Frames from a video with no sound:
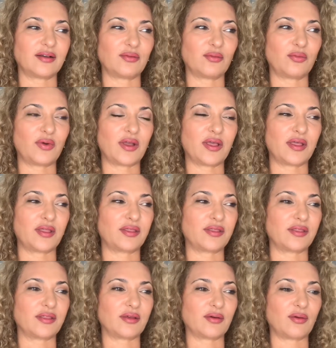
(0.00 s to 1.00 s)
with
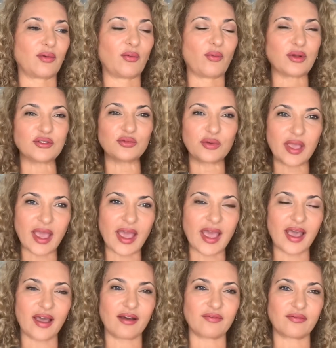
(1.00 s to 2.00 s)
what we
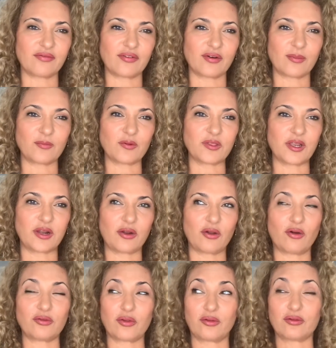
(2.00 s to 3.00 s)
have from within in
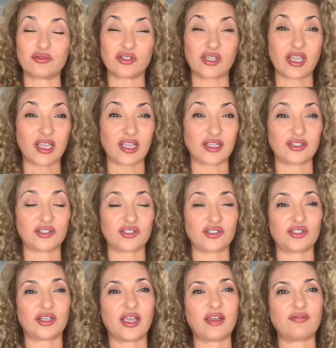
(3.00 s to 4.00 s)
order to change
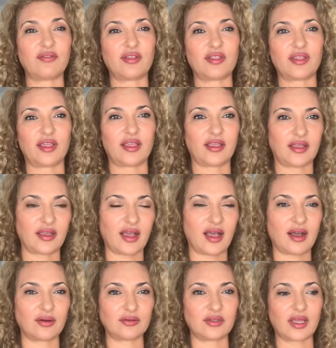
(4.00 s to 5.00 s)
everything
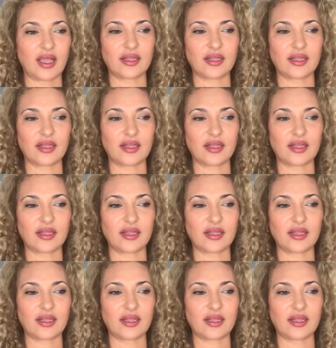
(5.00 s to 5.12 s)
out.